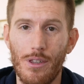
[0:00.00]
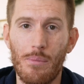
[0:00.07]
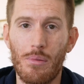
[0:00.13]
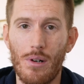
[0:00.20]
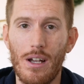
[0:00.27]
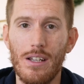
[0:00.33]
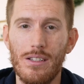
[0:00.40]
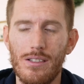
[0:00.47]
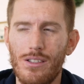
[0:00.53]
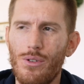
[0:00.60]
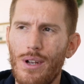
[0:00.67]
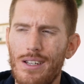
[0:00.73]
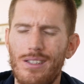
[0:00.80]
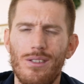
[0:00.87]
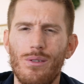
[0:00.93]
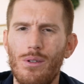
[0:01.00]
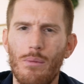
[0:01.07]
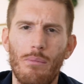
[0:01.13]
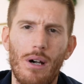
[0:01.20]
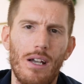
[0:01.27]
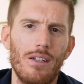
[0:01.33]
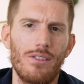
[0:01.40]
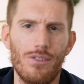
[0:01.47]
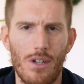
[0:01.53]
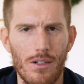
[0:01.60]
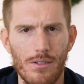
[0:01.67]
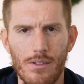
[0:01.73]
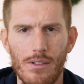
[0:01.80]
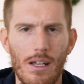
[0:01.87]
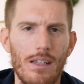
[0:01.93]
the price, granted you can buy
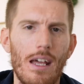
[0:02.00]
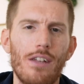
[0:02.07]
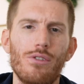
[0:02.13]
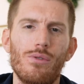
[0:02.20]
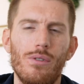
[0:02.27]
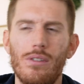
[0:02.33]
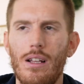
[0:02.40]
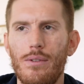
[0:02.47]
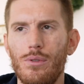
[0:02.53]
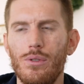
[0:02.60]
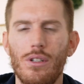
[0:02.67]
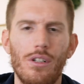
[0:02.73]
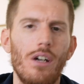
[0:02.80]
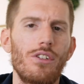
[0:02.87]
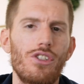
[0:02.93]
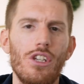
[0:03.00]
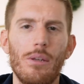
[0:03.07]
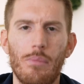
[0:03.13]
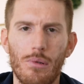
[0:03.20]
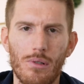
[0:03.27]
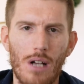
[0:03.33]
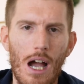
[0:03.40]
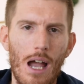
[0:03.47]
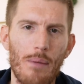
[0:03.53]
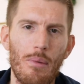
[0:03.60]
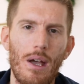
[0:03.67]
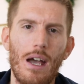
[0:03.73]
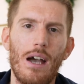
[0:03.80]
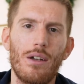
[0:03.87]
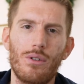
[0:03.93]
an entry level, a cheaper
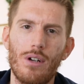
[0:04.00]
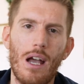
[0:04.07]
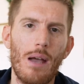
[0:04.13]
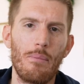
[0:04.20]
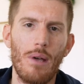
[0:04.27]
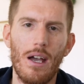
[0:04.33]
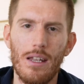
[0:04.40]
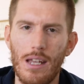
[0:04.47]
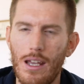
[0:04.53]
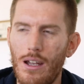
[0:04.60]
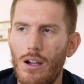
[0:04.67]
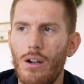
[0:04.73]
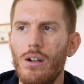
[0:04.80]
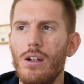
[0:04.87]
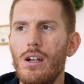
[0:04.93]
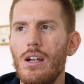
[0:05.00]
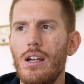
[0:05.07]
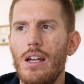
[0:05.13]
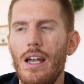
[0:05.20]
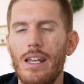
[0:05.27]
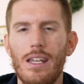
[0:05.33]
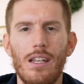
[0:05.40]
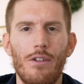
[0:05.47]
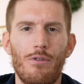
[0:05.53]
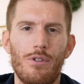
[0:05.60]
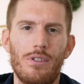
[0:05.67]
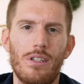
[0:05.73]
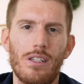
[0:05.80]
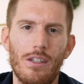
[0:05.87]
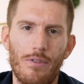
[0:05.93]
iPad or an iPad Air and get it for
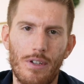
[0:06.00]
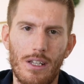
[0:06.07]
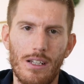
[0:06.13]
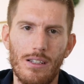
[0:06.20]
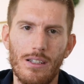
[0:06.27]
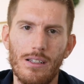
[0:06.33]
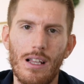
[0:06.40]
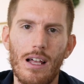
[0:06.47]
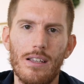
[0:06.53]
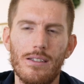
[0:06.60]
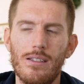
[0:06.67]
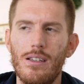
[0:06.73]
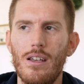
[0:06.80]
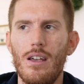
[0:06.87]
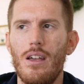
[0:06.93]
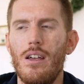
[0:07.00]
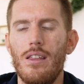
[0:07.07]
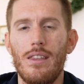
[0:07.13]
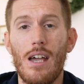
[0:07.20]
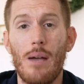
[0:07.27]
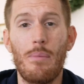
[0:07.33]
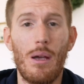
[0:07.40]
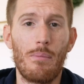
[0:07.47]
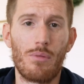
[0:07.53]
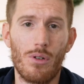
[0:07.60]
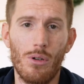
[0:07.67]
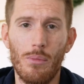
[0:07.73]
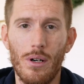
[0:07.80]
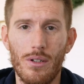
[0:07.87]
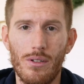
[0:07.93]
significantly less. The iPad
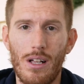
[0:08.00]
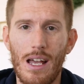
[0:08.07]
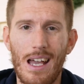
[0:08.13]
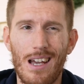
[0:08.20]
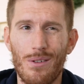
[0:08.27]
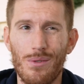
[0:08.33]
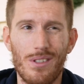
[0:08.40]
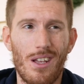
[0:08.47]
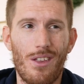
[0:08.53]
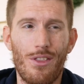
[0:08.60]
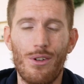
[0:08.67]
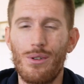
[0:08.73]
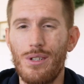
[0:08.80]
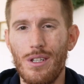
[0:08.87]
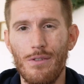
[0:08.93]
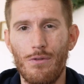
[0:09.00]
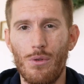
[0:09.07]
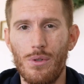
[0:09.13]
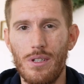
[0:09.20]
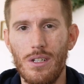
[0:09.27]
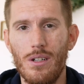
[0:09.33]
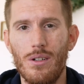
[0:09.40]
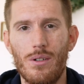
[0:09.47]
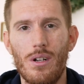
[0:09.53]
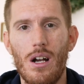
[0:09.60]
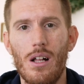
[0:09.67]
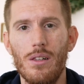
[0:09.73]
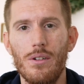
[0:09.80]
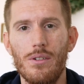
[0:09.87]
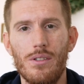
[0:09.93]
Pro bundle I had was like $1,300,
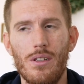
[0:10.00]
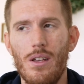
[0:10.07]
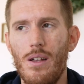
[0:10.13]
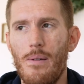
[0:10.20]
$1,400,